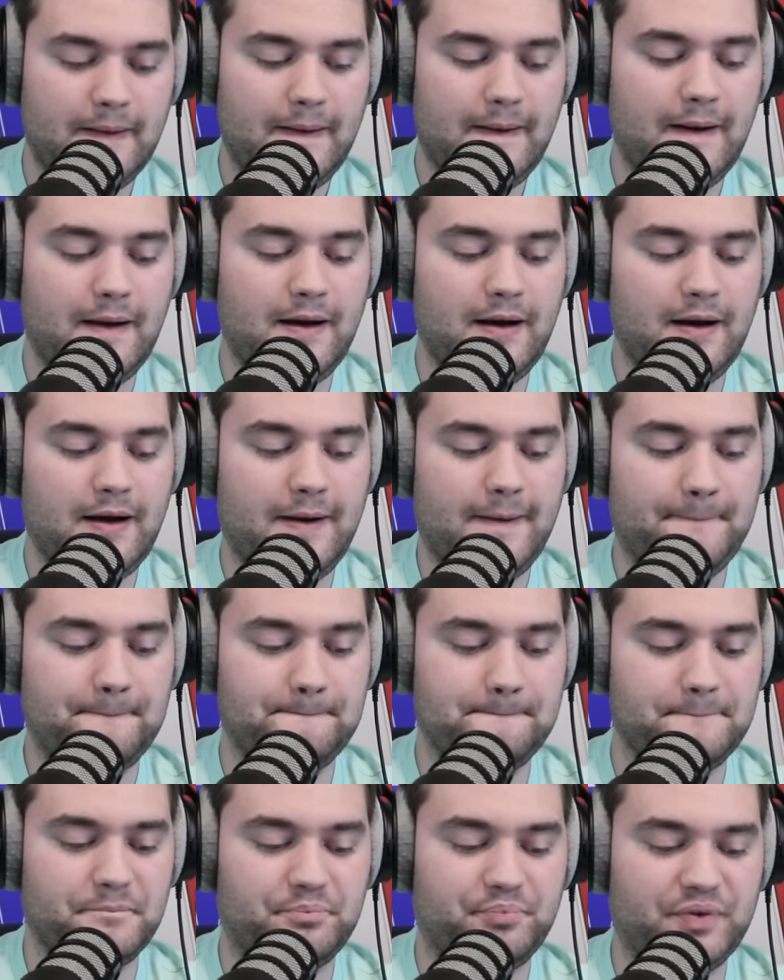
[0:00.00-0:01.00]

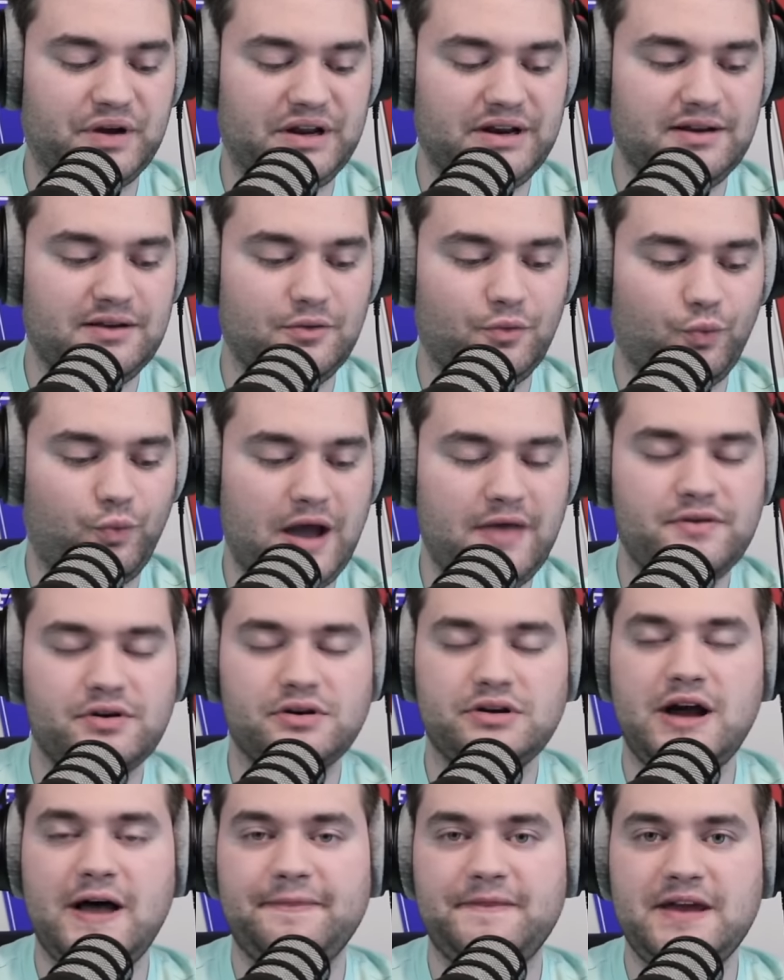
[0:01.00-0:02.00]
But whether or
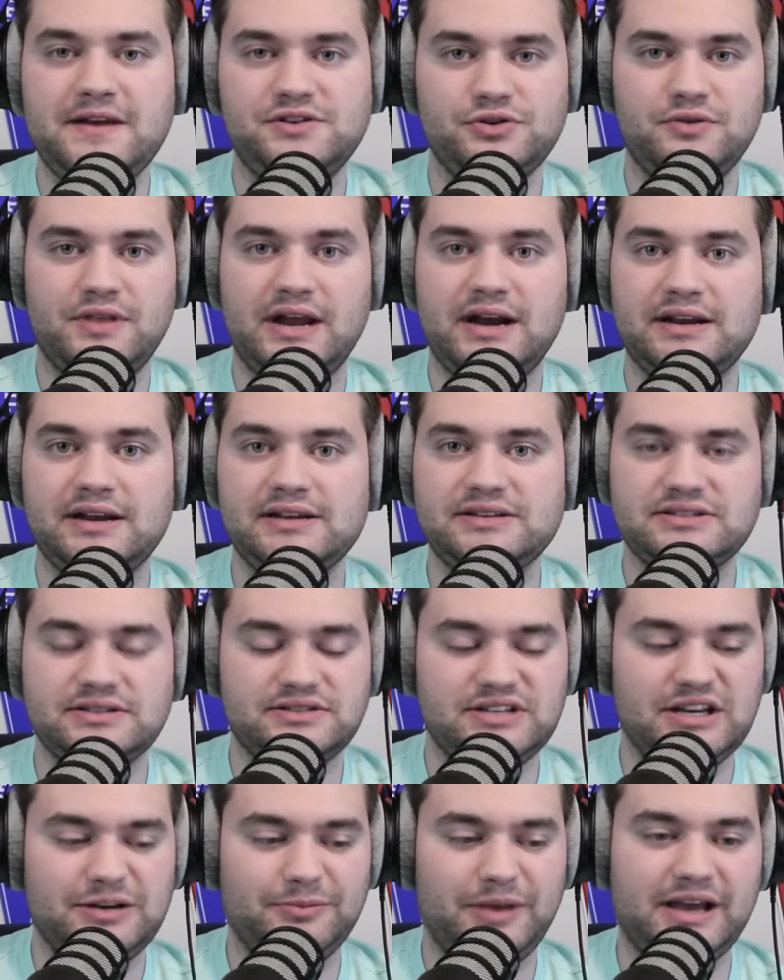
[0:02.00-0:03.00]
not they do that against a
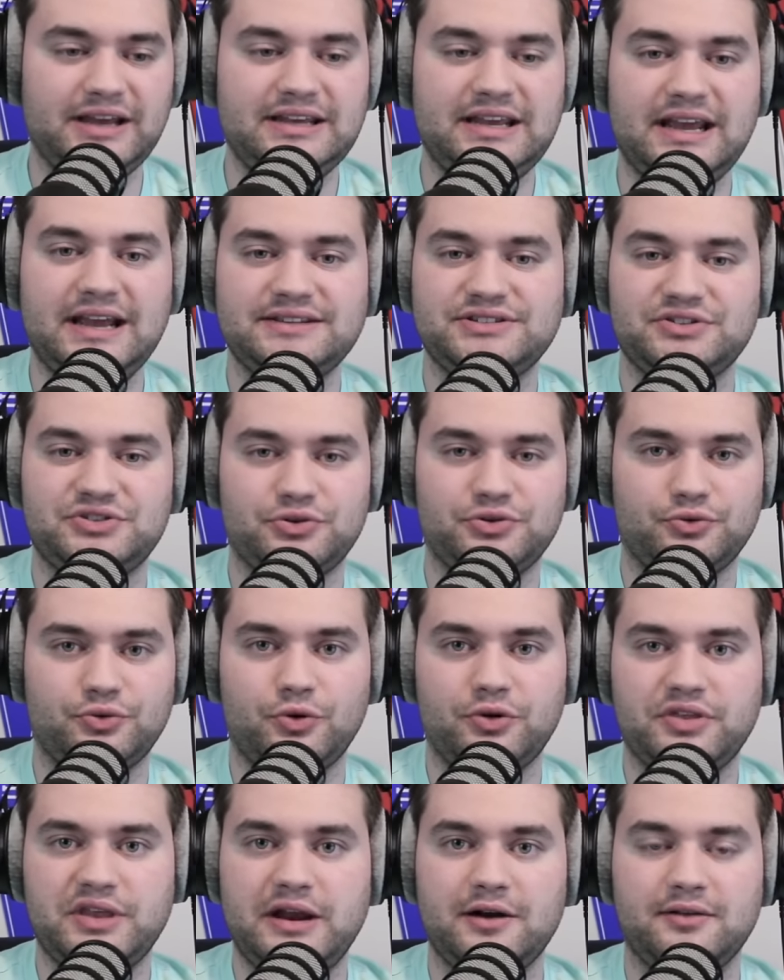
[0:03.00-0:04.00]
team like Kansas or
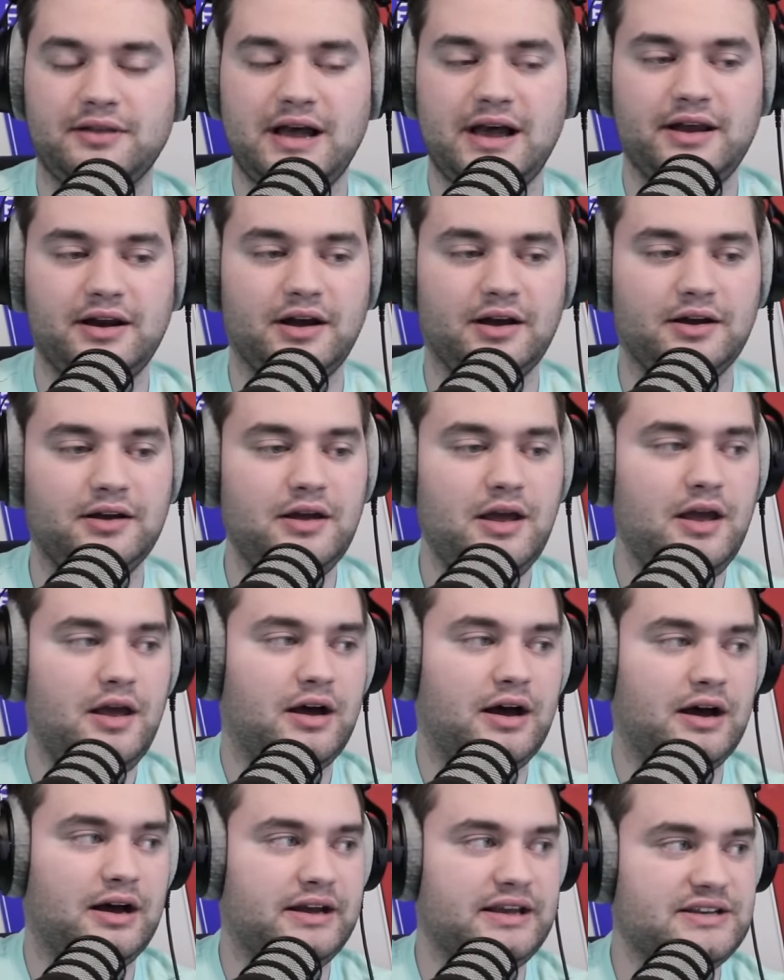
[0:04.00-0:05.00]
North Carolina
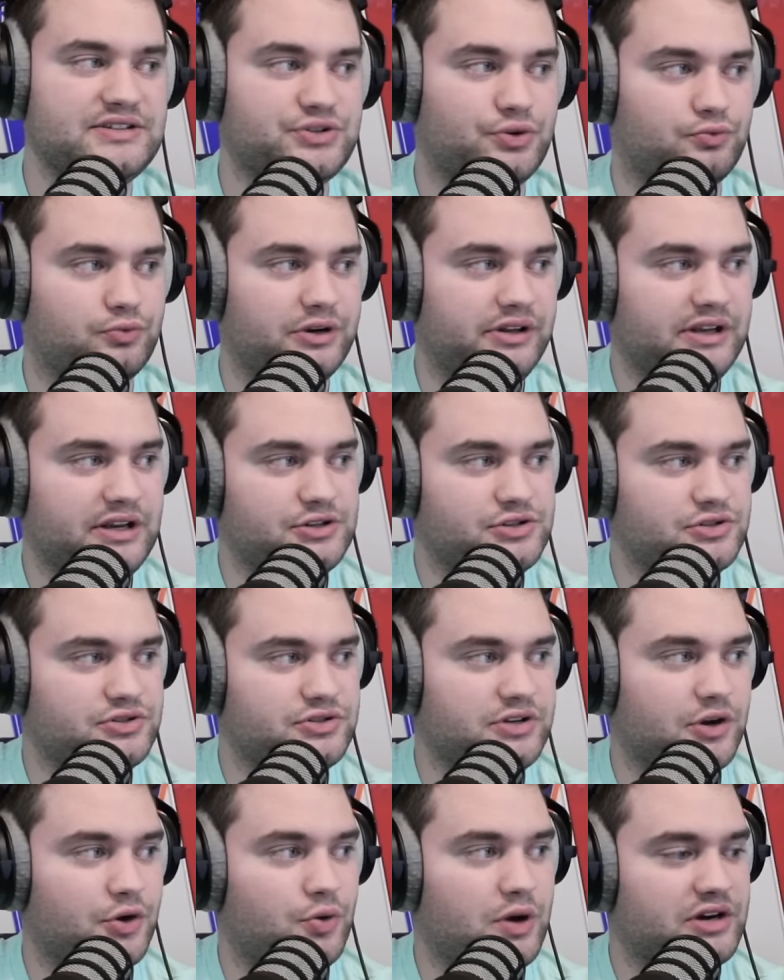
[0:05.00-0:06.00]
is a really
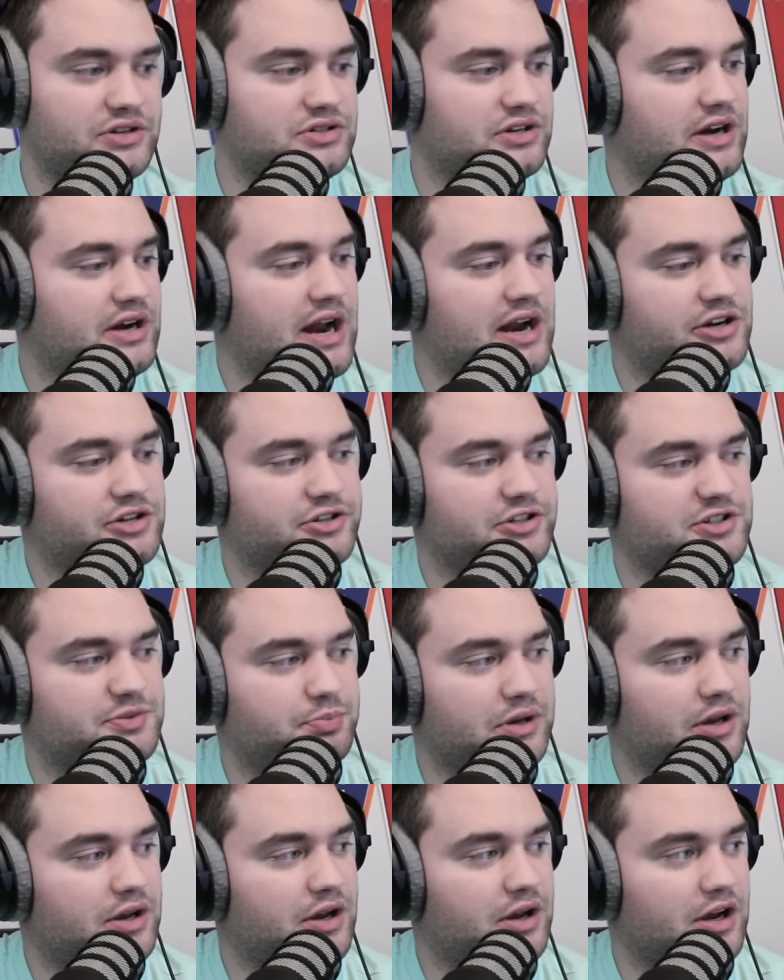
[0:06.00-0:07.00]
interesting question. And actually,
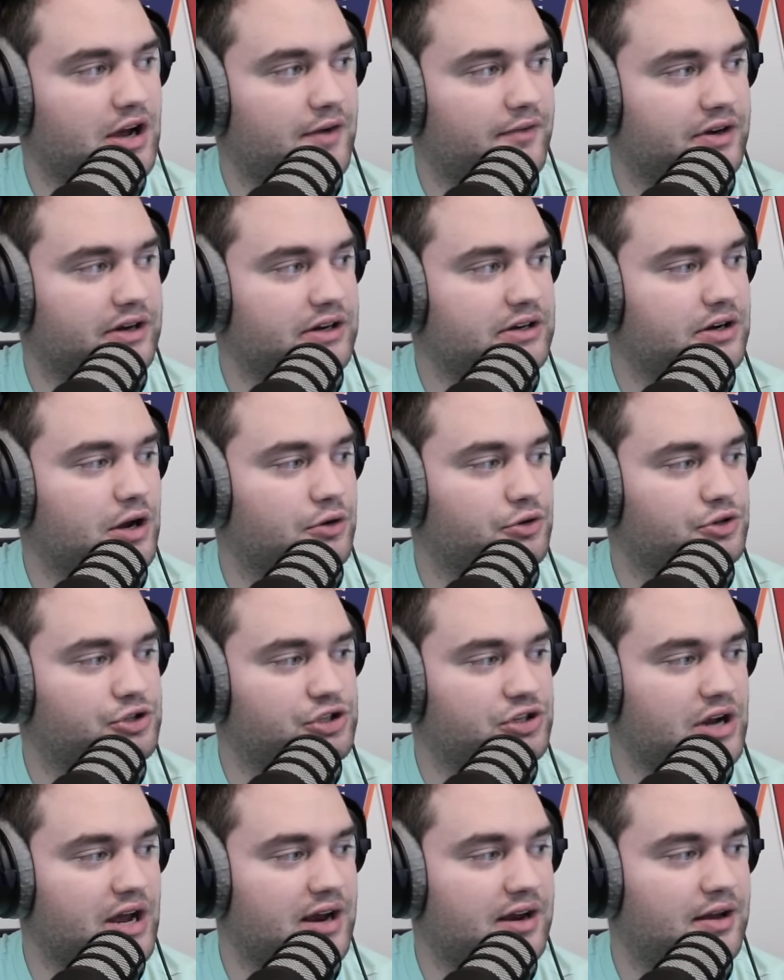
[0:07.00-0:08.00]
speaking of, I need to go
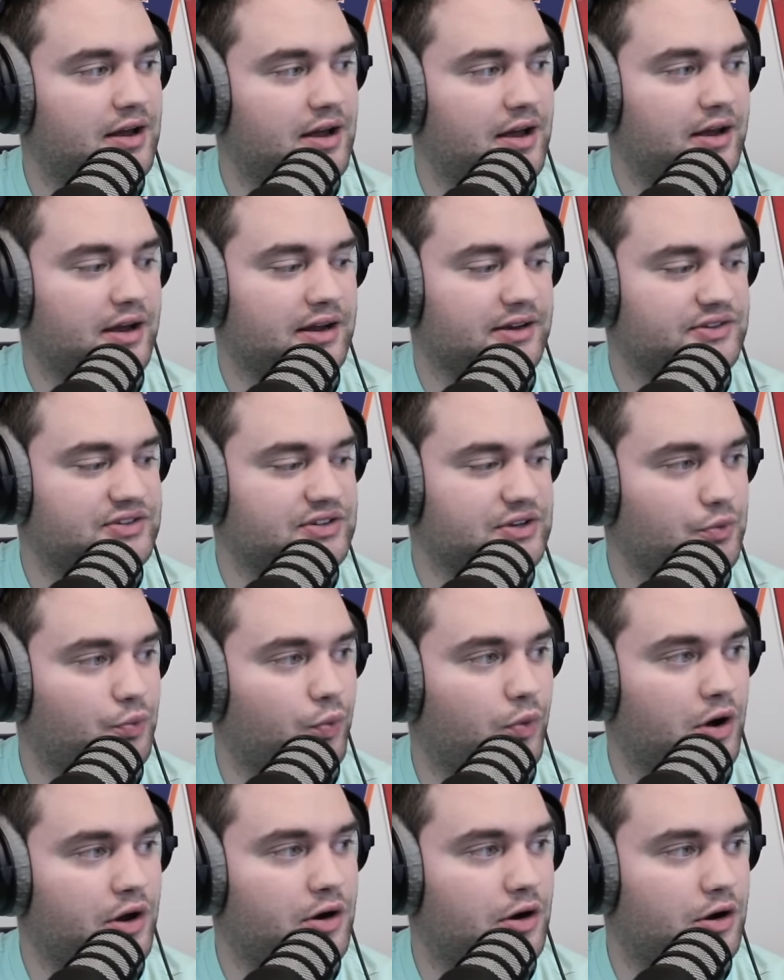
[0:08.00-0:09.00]
check and see
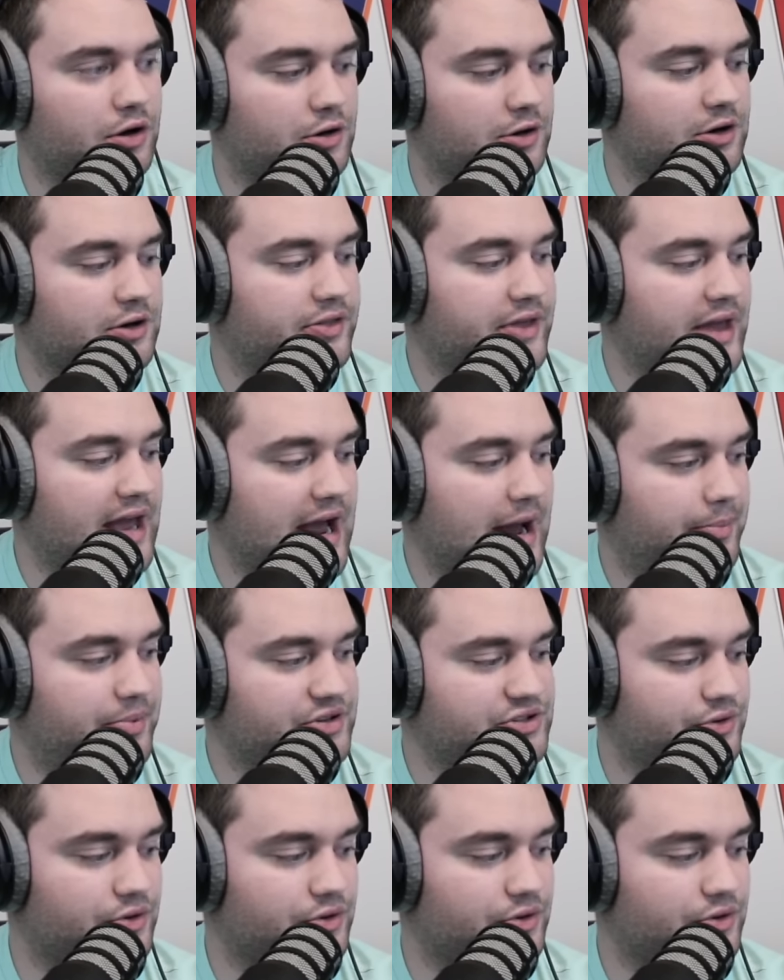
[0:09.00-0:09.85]
what on earth happened to the